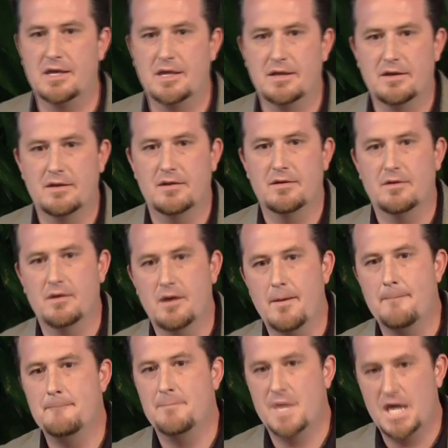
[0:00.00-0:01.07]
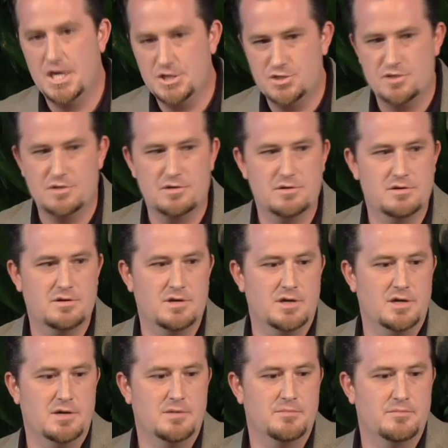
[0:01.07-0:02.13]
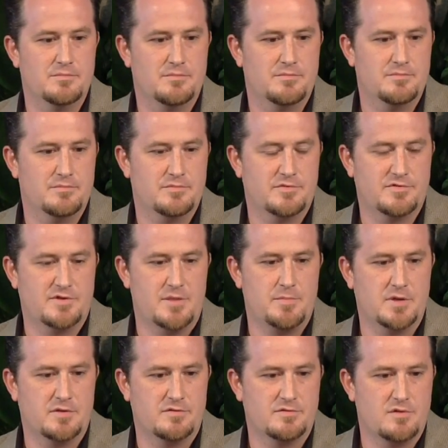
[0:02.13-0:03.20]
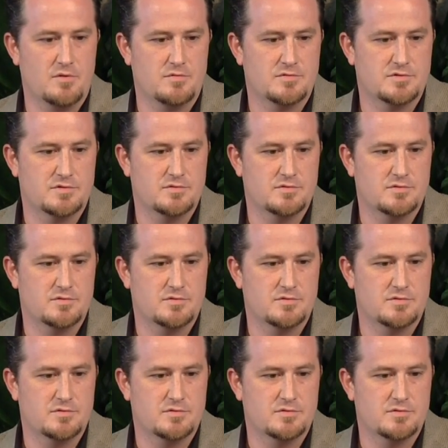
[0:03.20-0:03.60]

And a major stepping stone